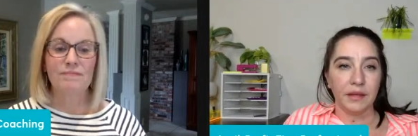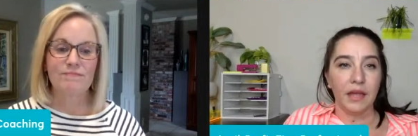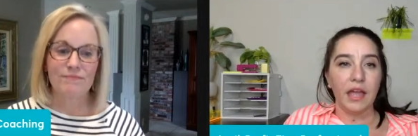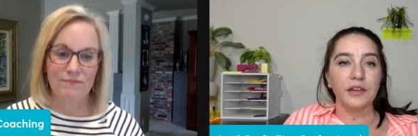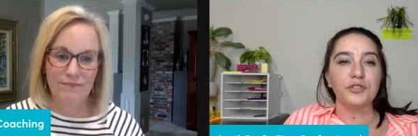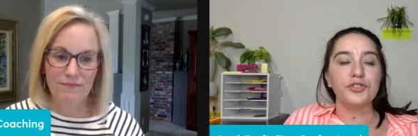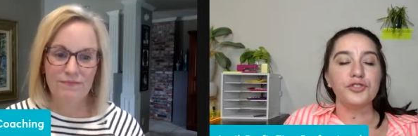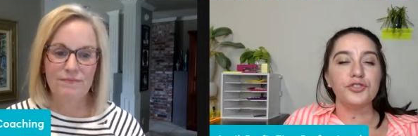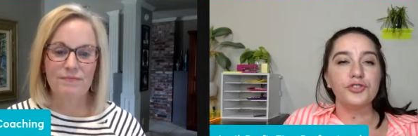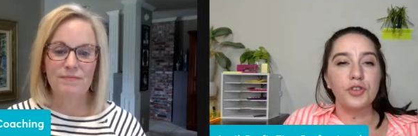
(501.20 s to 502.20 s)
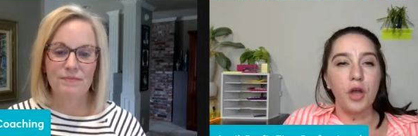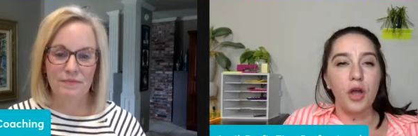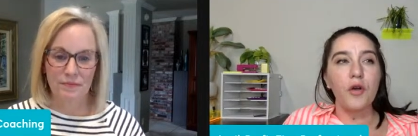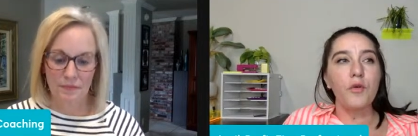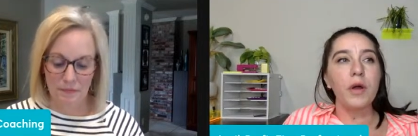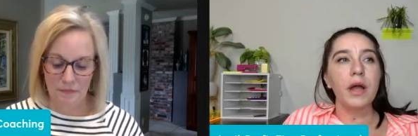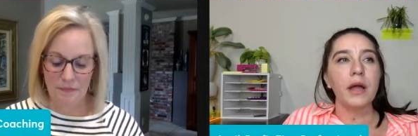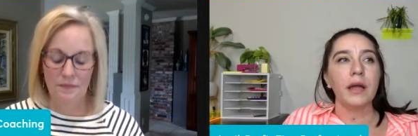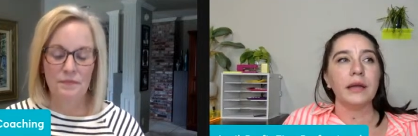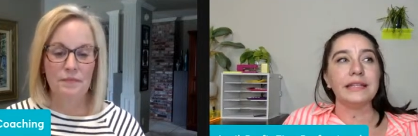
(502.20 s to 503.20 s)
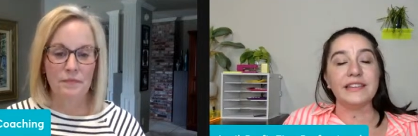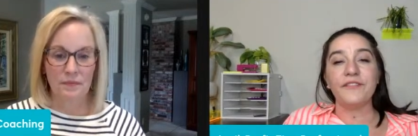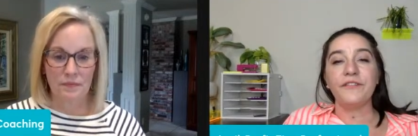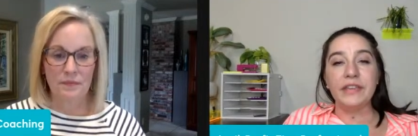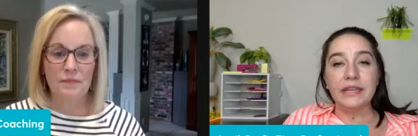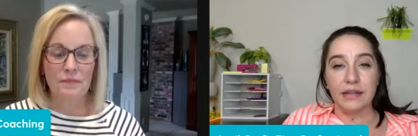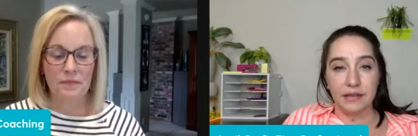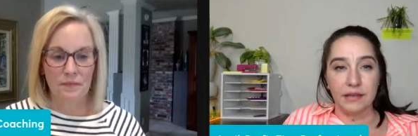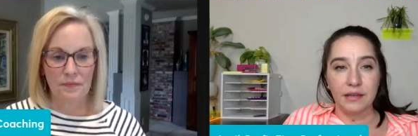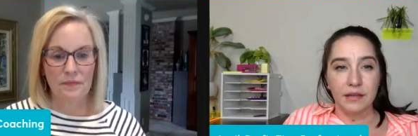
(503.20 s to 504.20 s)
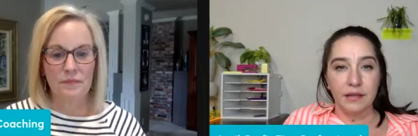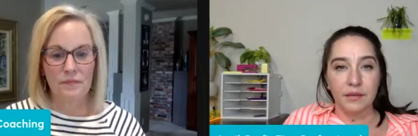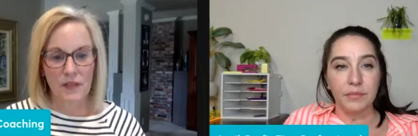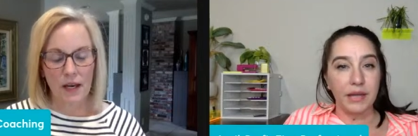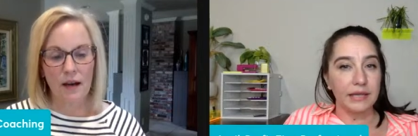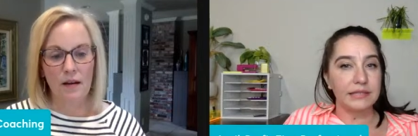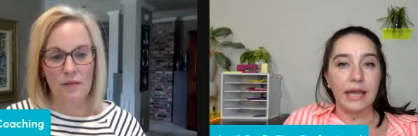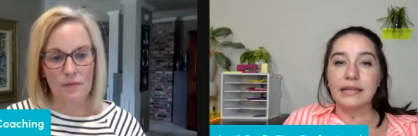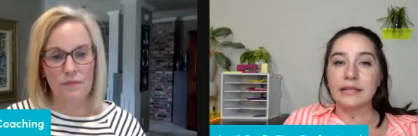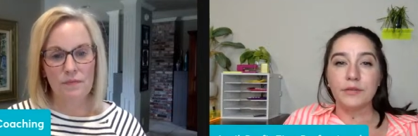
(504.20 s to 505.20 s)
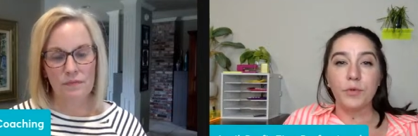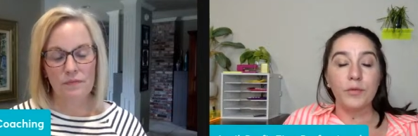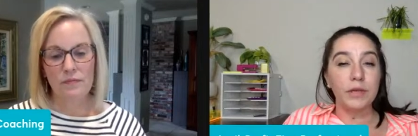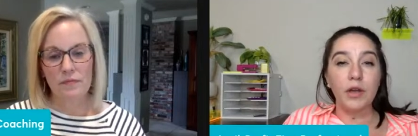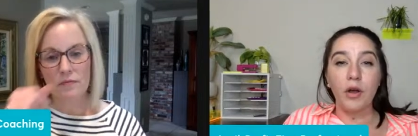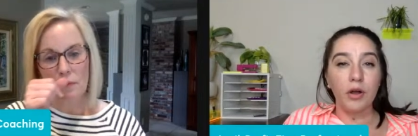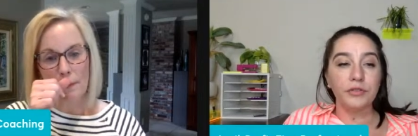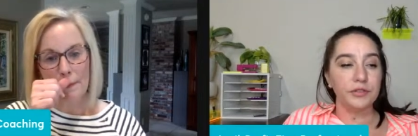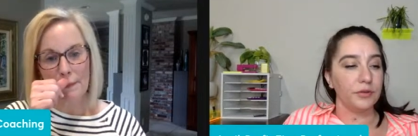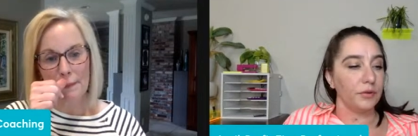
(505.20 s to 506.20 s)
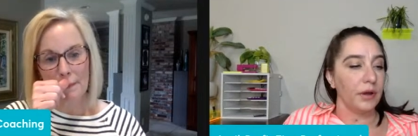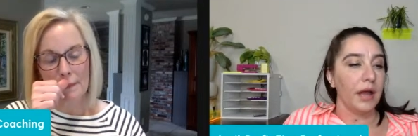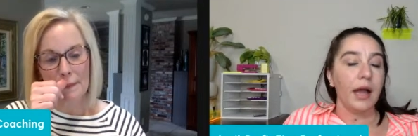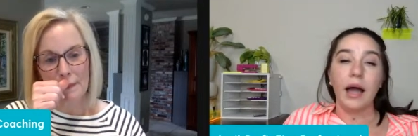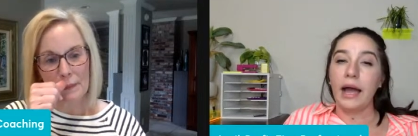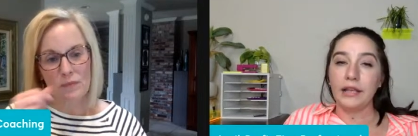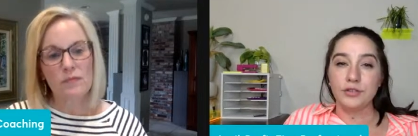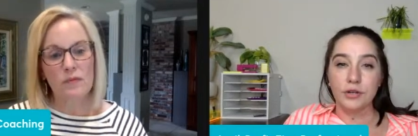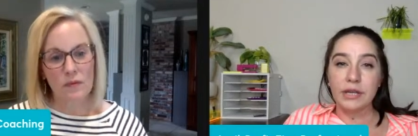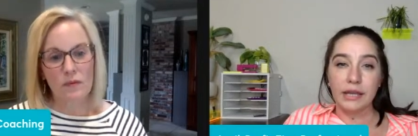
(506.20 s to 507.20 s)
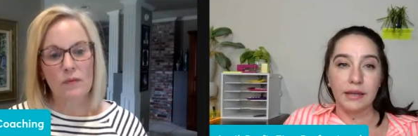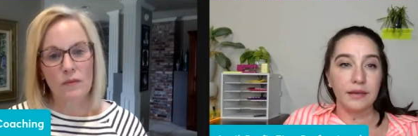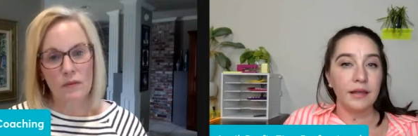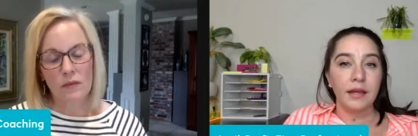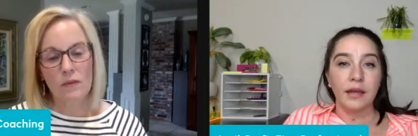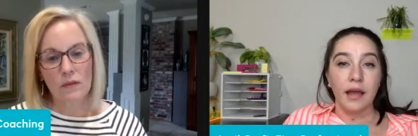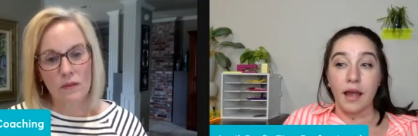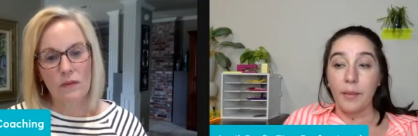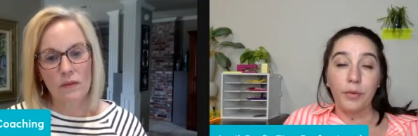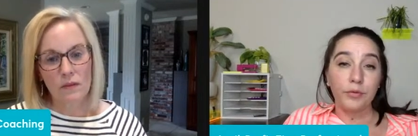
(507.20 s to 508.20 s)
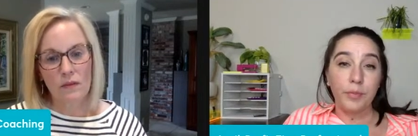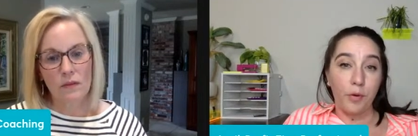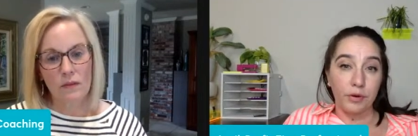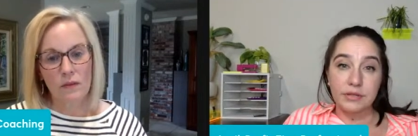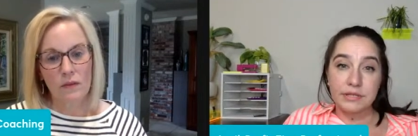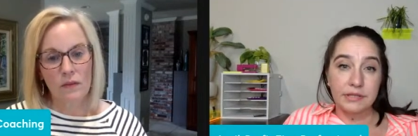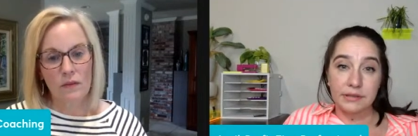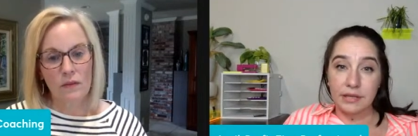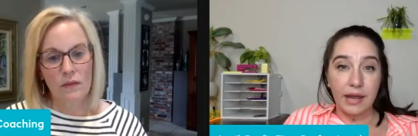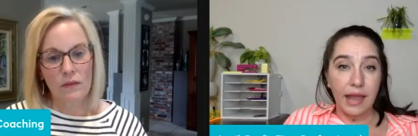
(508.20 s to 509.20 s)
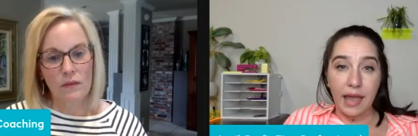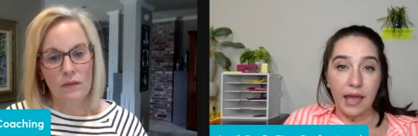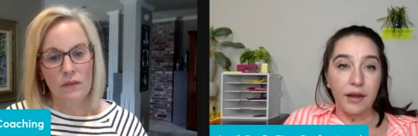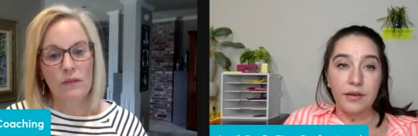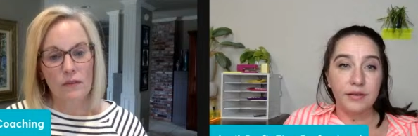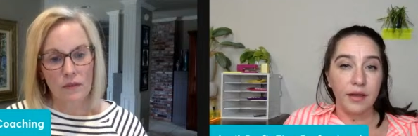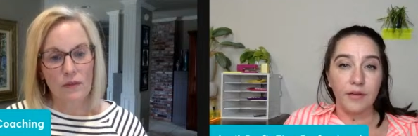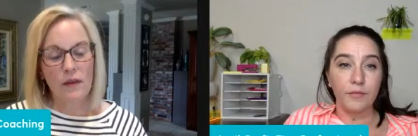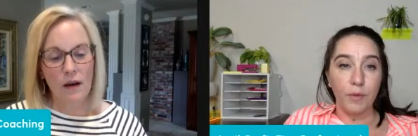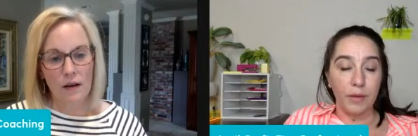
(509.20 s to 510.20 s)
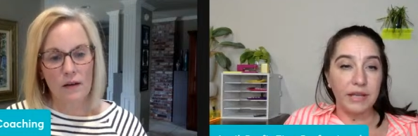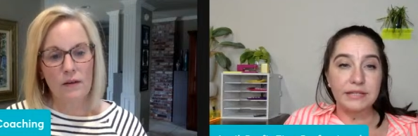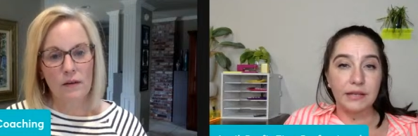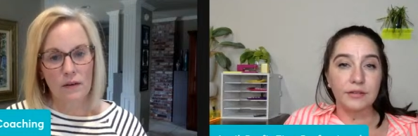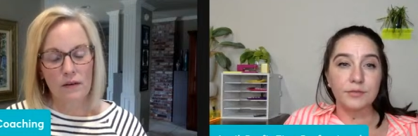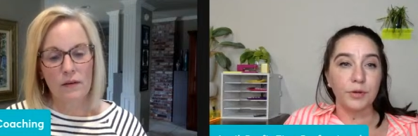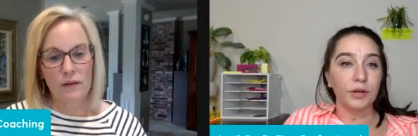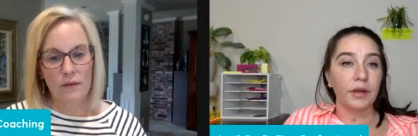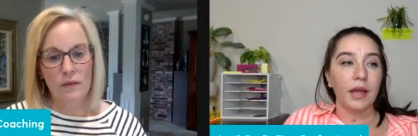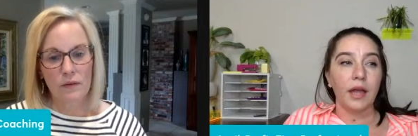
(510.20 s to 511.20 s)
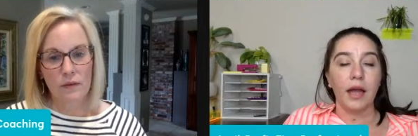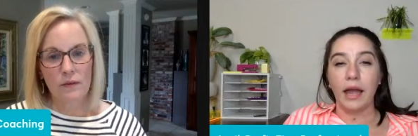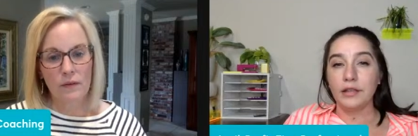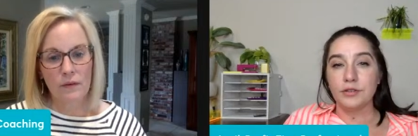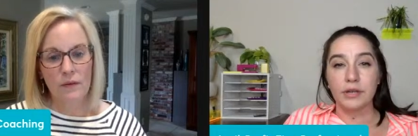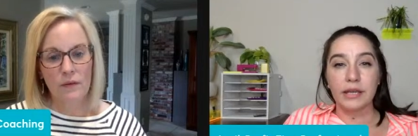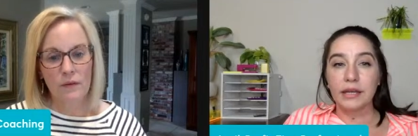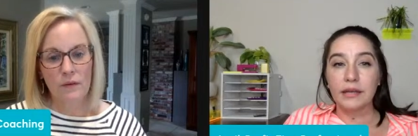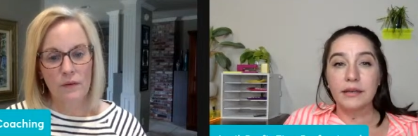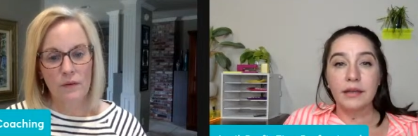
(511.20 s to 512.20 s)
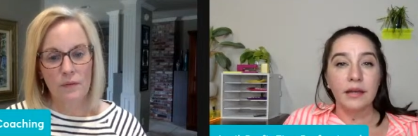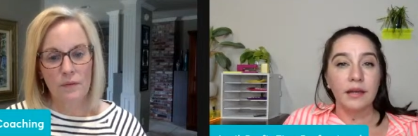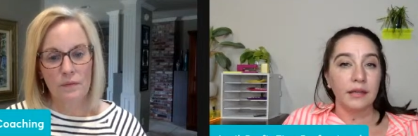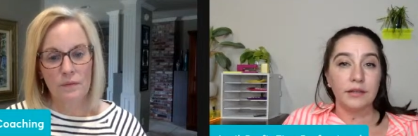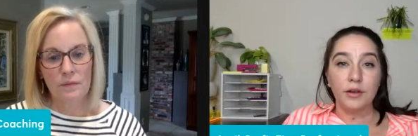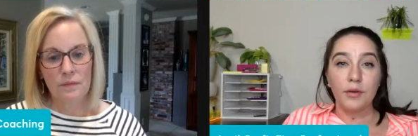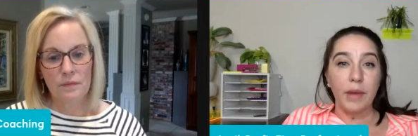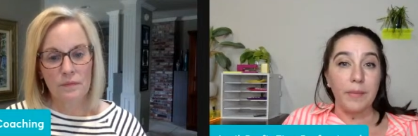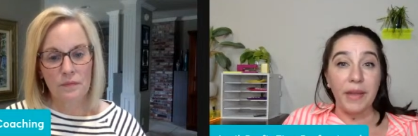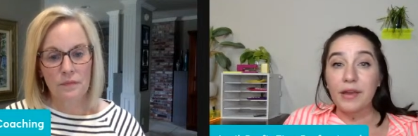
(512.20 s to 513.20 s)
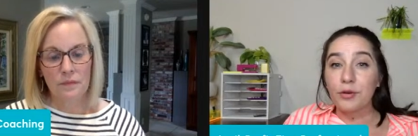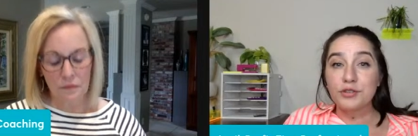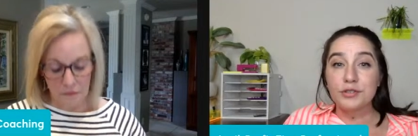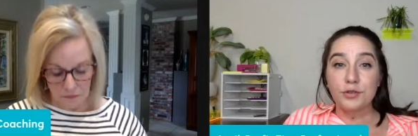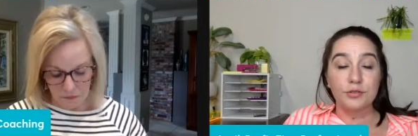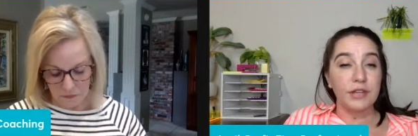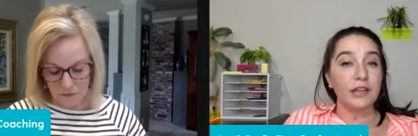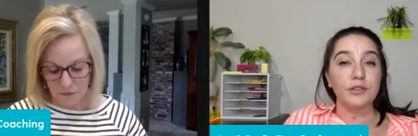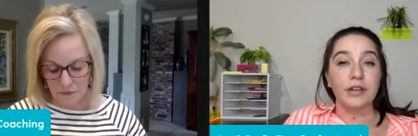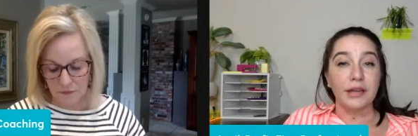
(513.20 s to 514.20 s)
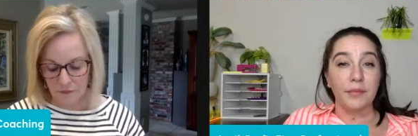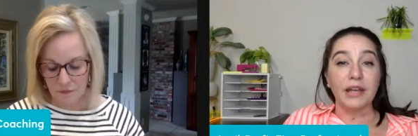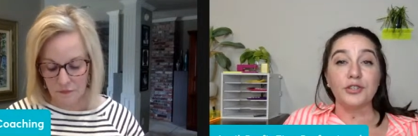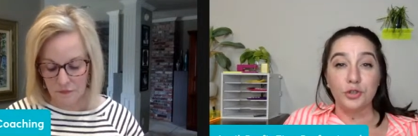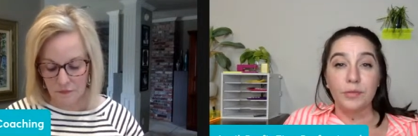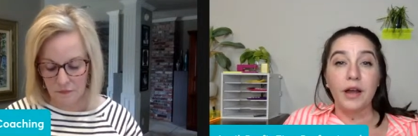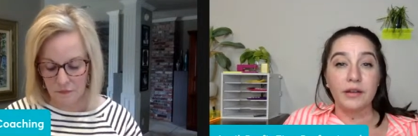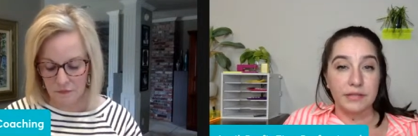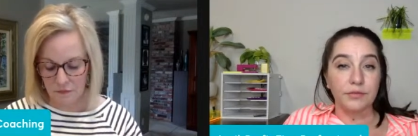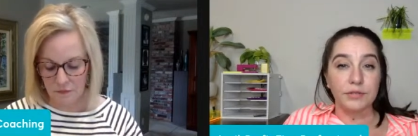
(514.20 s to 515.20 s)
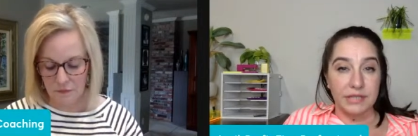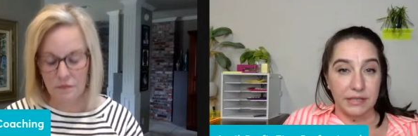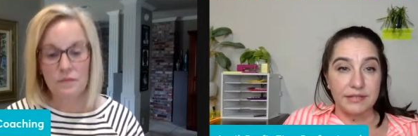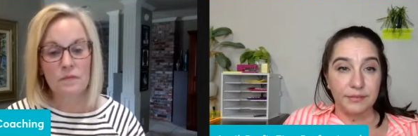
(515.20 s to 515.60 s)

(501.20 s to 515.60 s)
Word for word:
Speaker 1: and so defeated because yeah. I did what we all do. I took in a couple reports that I had of what my uh-huh. sales were. I took in, you know, my bank registers. I took in my shoebox of receipts.